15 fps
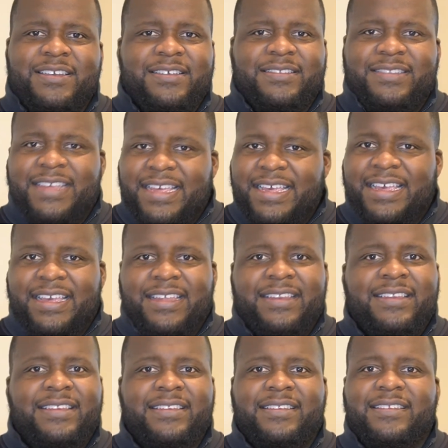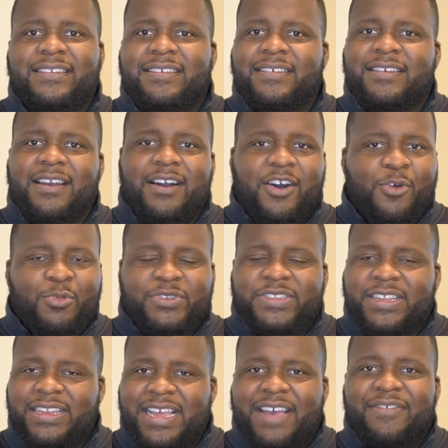10, almost
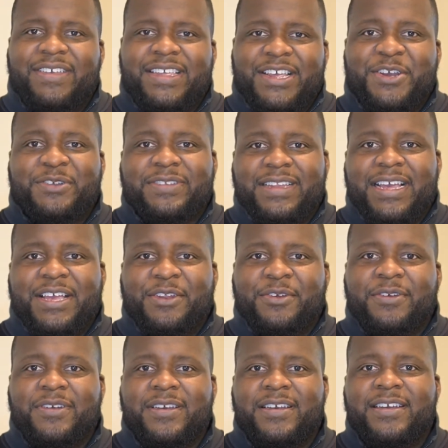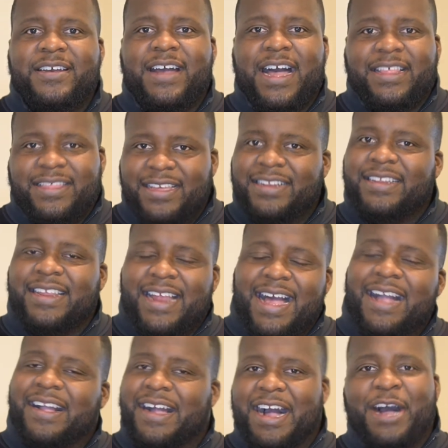11 years later, I think that I
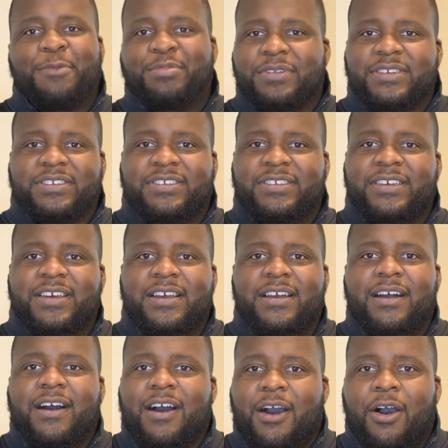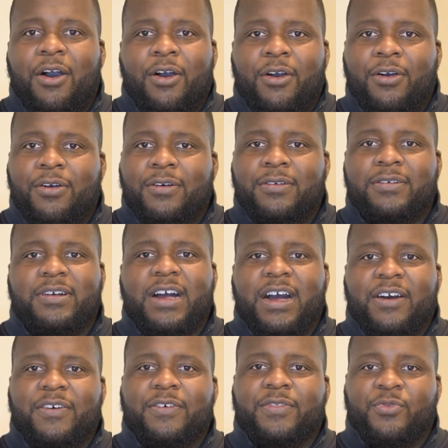accomplished all
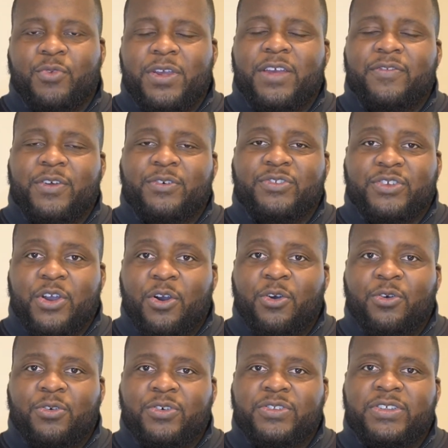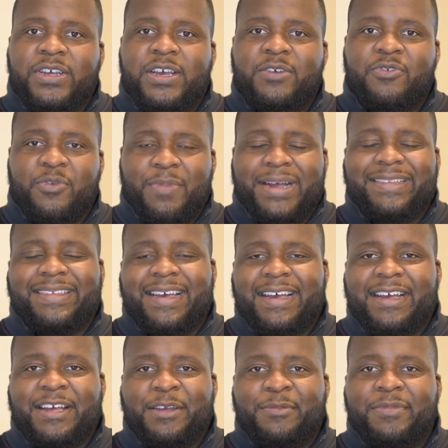three of those goals with my
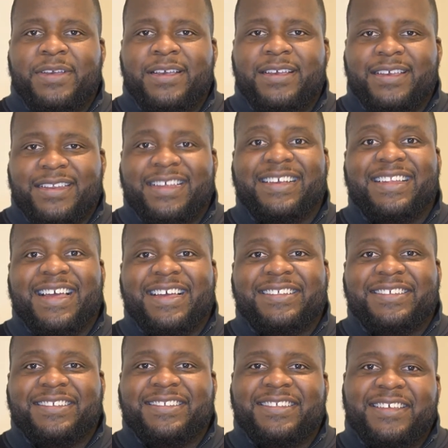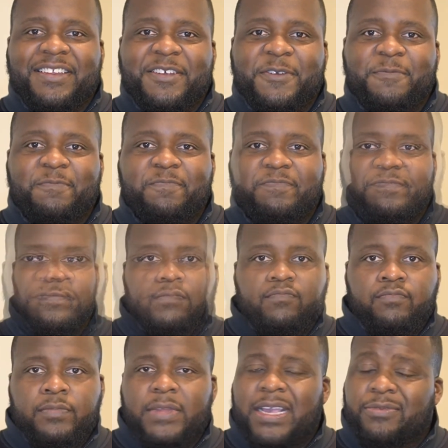time in the Classic City.
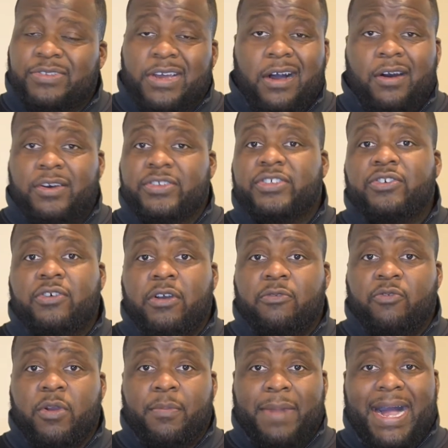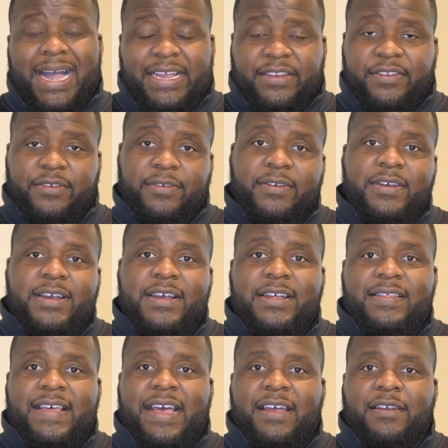It was also a reminder
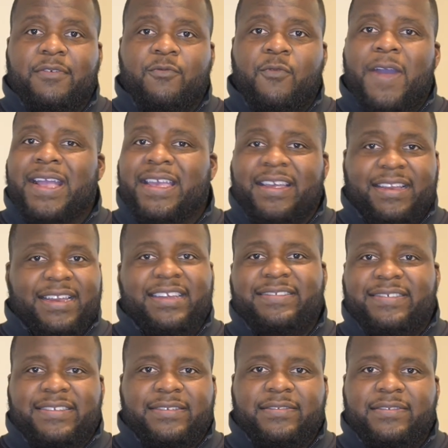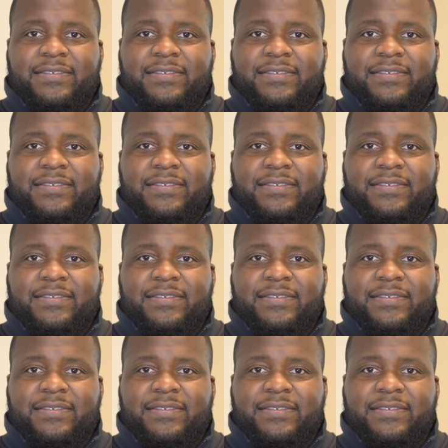that recognition